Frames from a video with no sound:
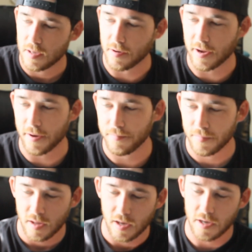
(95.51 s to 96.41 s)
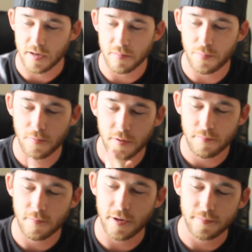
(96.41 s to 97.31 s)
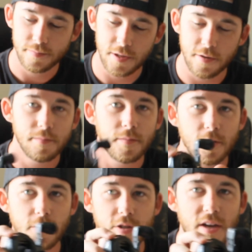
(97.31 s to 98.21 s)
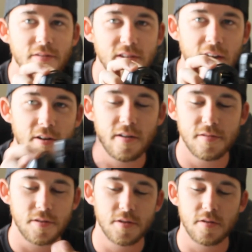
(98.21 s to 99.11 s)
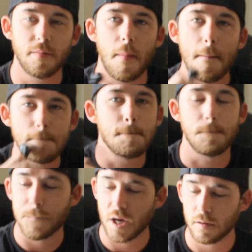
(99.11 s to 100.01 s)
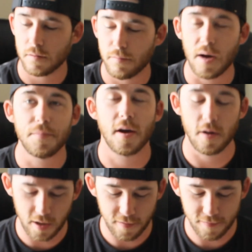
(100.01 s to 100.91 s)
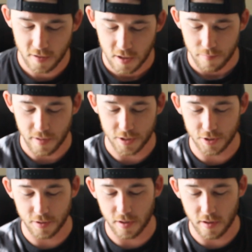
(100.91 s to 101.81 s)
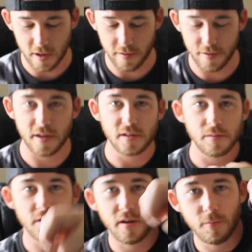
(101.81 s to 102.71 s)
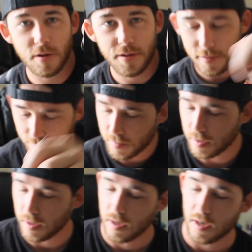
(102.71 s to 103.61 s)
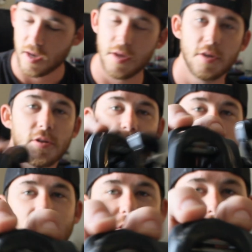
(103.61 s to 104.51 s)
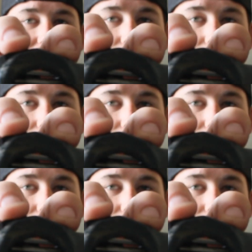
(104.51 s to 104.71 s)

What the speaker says: Okay, and you come to the point where, of course you have it tied off, so you're just going to pop that off. Make sure the knot and everything comes off with it. And then you're left with just